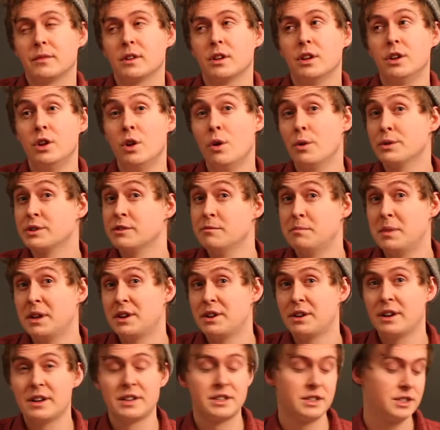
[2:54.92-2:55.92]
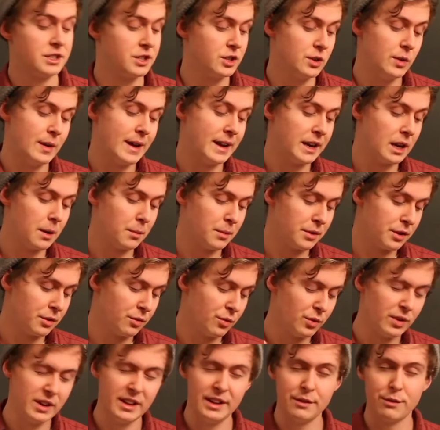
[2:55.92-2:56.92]
notes of bitterness, so you end up with a
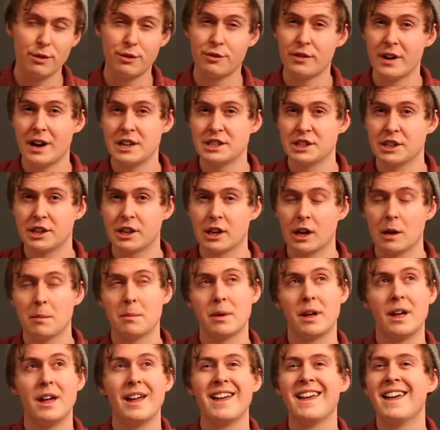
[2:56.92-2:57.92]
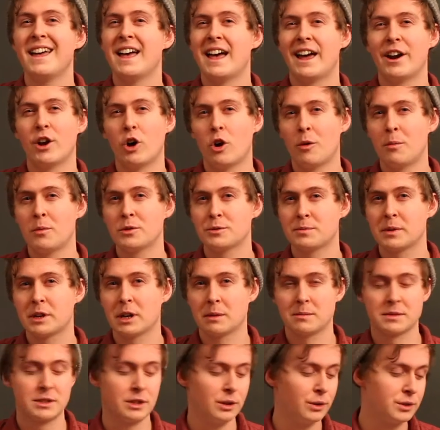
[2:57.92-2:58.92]
really refreshing cup, and it almost
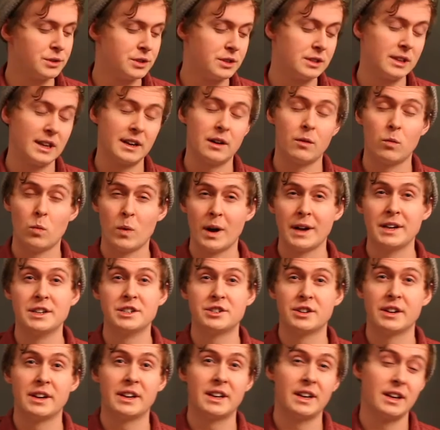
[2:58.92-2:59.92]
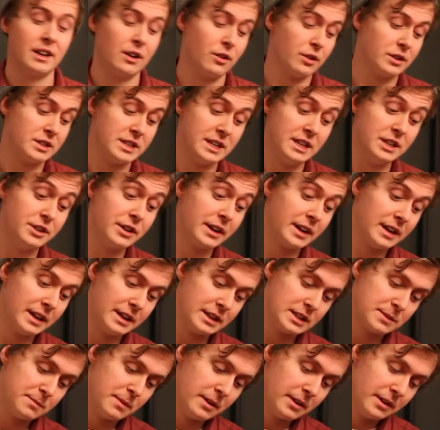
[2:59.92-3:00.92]
becomes closer to like a wine drinking or tea drinking
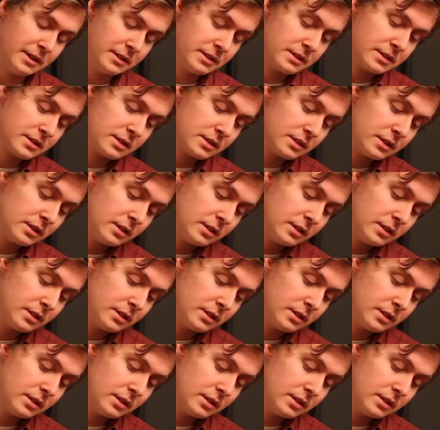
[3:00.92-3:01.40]
experience.